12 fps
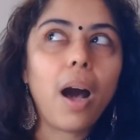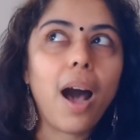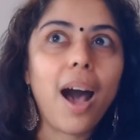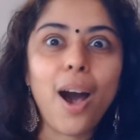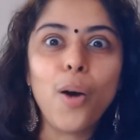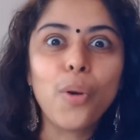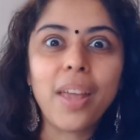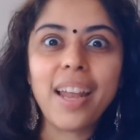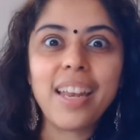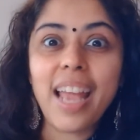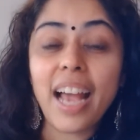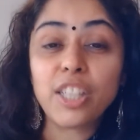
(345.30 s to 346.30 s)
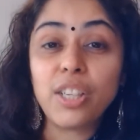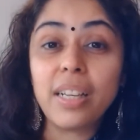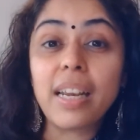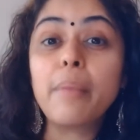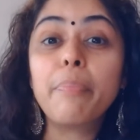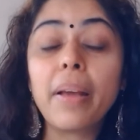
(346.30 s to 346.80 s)
how can he actually
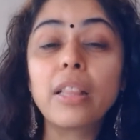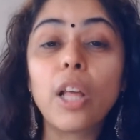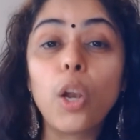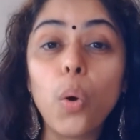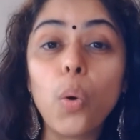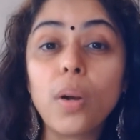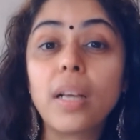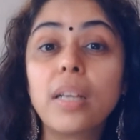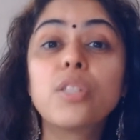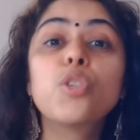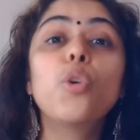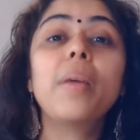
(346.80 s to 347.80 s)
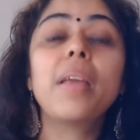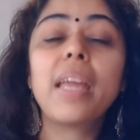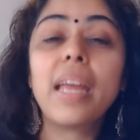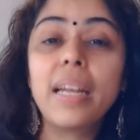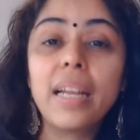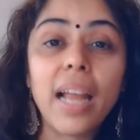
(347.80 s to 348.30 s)
repay the loan, assuming
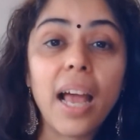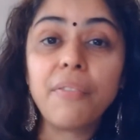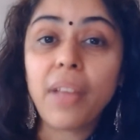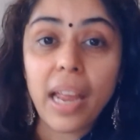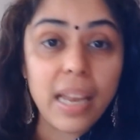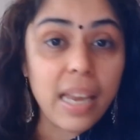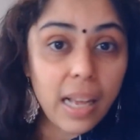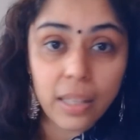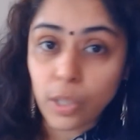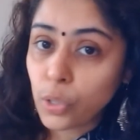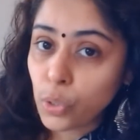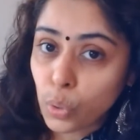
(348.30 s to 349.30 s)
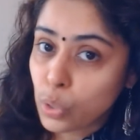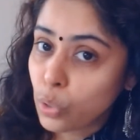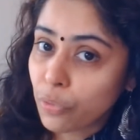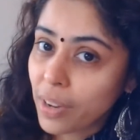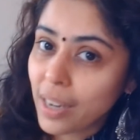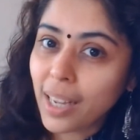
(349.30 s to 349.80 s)
he didn't have any other source
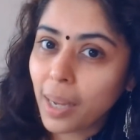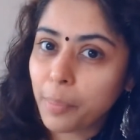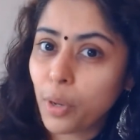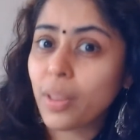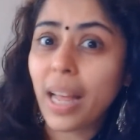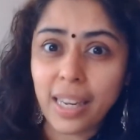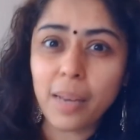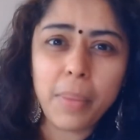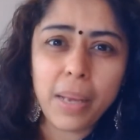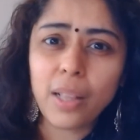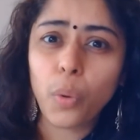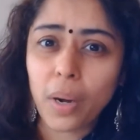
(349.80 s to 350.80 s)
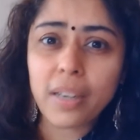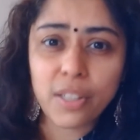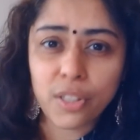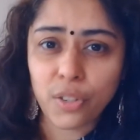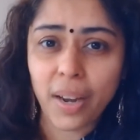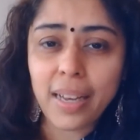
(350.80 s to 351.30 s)
of income? That can be the
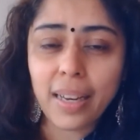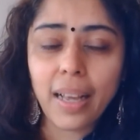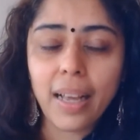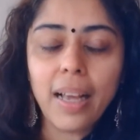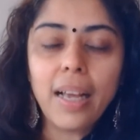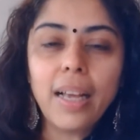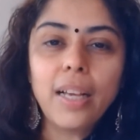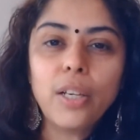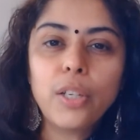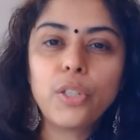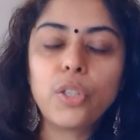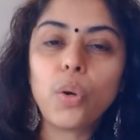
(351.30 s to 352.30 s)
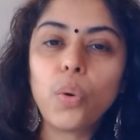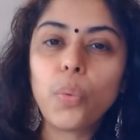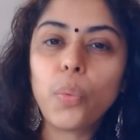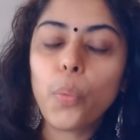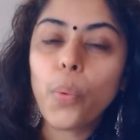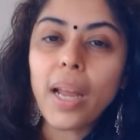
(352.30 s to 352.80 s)
worst, right?
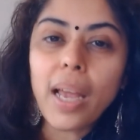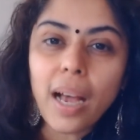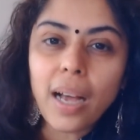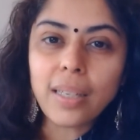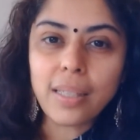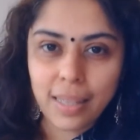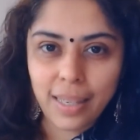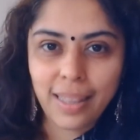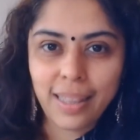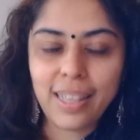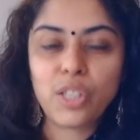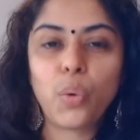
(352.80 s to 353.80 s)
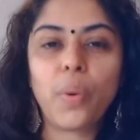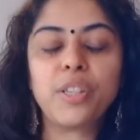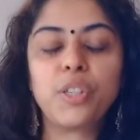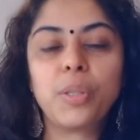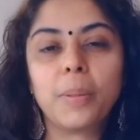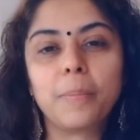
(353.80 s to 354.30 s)
So when I asked Sid this question,